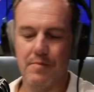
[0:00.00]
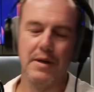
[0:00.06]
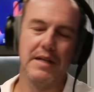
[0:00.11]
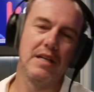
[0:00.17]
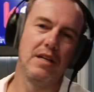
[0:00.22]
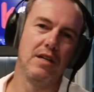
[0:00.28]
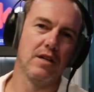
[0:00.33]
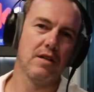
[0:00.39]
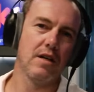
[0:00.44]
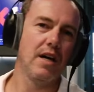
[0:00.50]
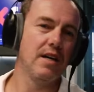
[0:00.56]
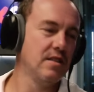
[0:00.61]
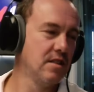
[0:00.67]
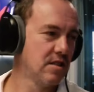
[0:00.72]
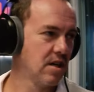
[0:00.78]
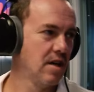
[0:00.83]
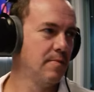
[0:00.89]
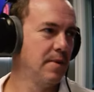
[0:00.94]
But look, I
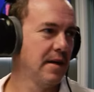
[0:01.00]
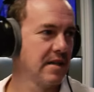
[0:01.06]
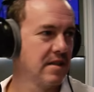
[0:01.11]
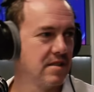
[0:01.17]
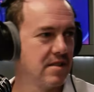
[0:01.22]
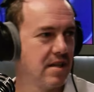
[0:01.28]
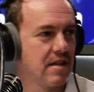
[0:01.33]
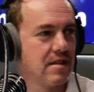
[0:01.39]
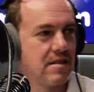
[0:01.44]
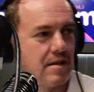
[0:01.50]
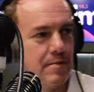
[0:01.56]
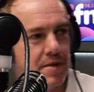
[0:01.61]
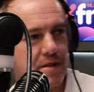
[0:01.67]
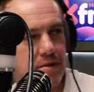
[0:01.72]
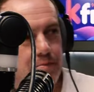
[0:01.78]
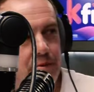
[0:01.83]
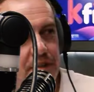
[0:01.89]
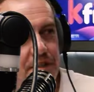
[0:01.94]
just hope I can take some
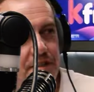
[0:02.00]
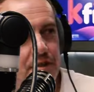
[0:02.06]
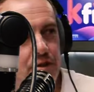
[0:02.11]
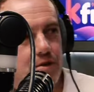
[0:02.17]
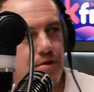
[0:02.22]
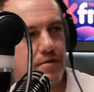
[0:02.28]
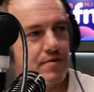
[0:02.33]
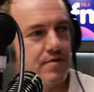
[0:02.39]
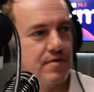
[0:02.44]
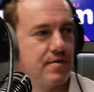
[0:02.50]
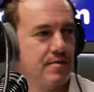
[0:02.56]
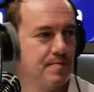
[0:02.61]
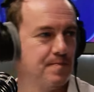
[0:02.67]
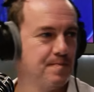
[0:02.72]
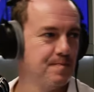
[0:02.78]
of the pressure off.